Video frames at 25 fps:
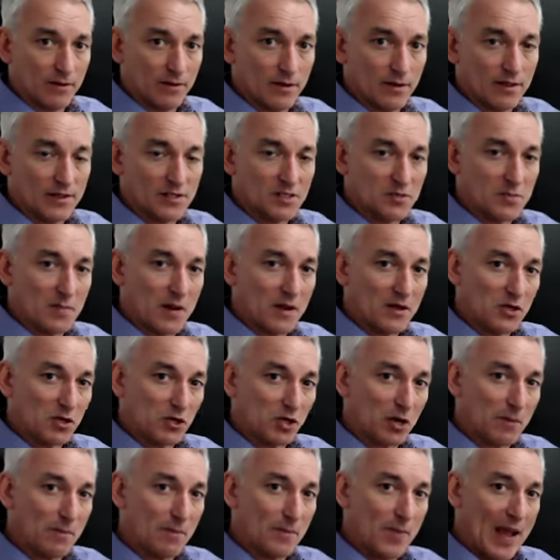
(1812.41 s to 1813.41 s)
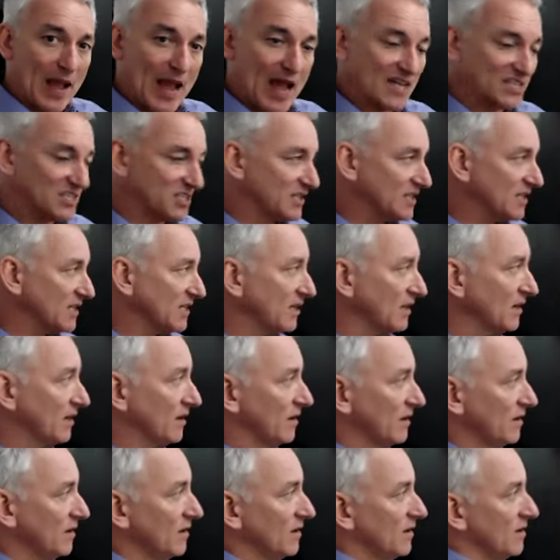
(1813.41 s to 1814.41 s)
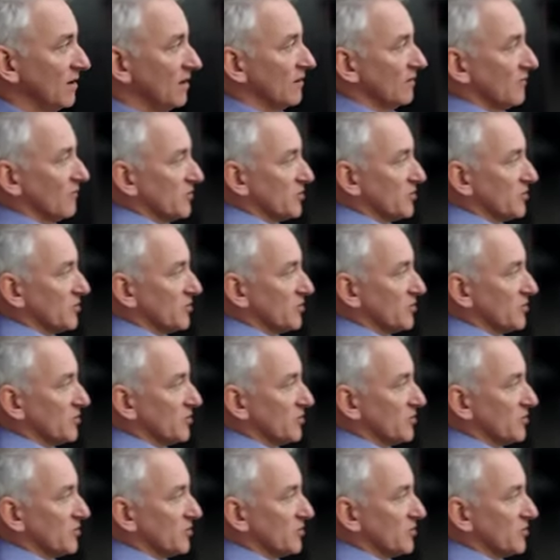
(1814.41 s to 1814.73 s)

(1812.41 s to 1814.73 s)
It's about your capacity for